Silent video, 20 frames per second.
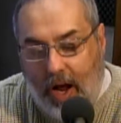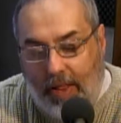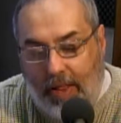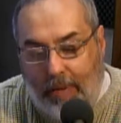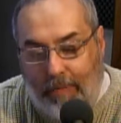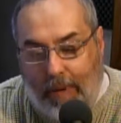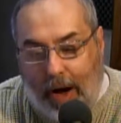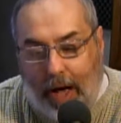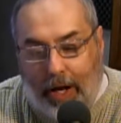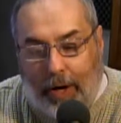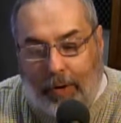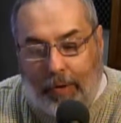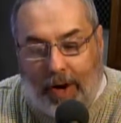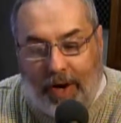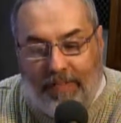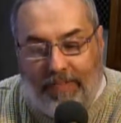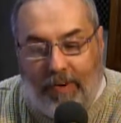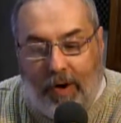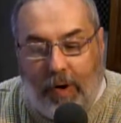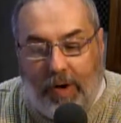The
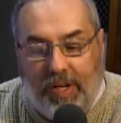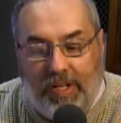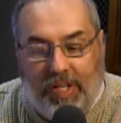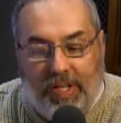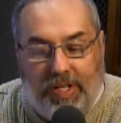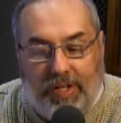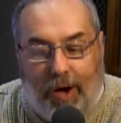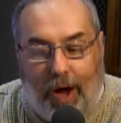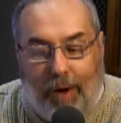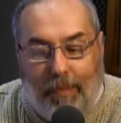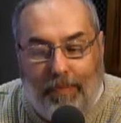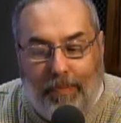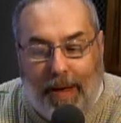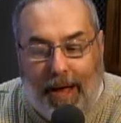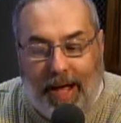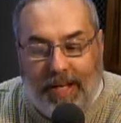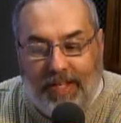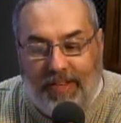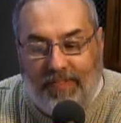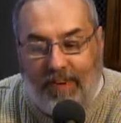monitoring focuses on
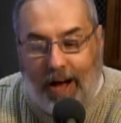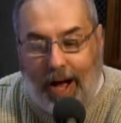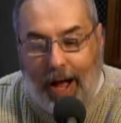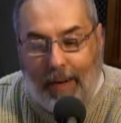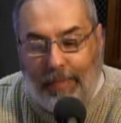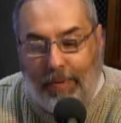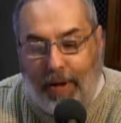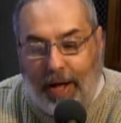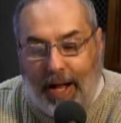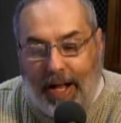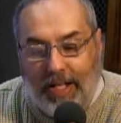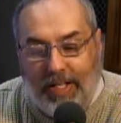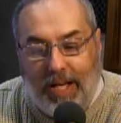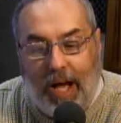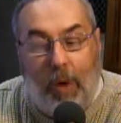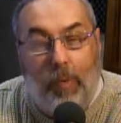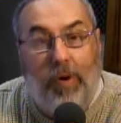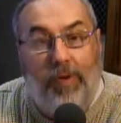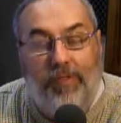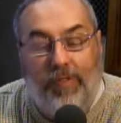massive High Plains
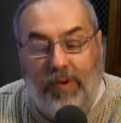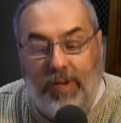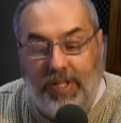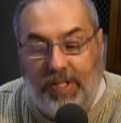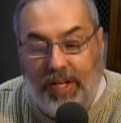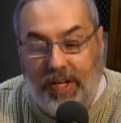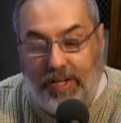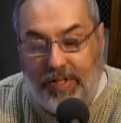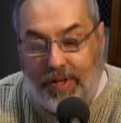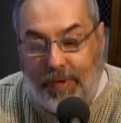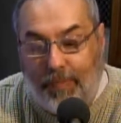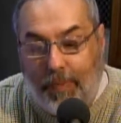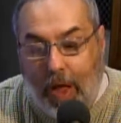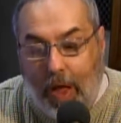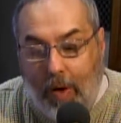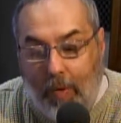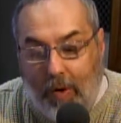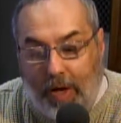aquifer system,